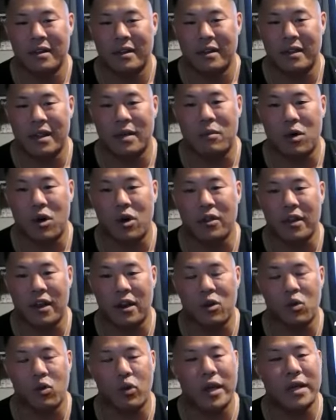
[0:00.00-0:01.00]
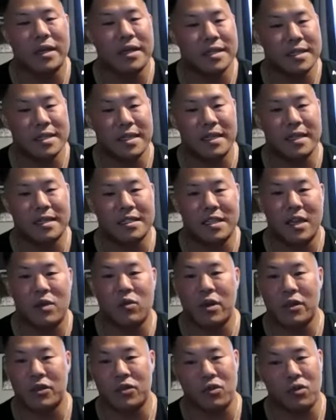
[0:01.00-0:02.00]
them all there, witnessed it as they
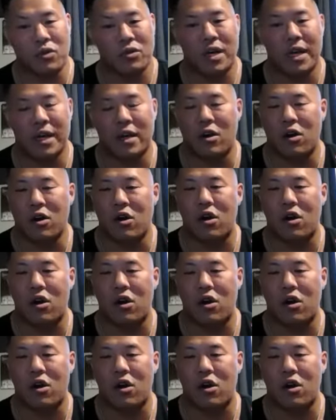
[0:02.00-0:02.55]
went through like